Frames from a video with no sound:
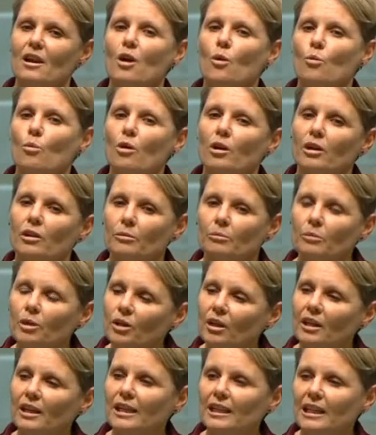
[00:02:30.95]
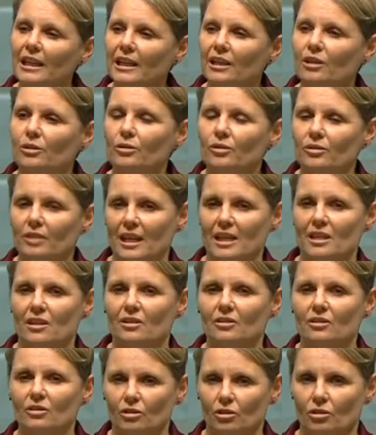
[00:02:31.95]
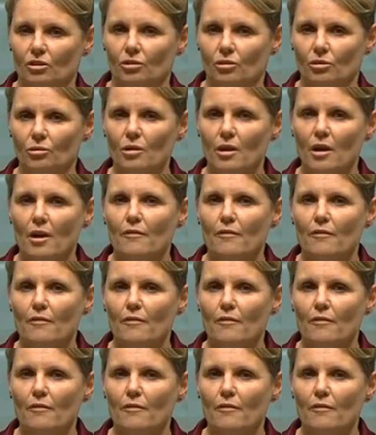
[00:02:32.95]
what community legal centres do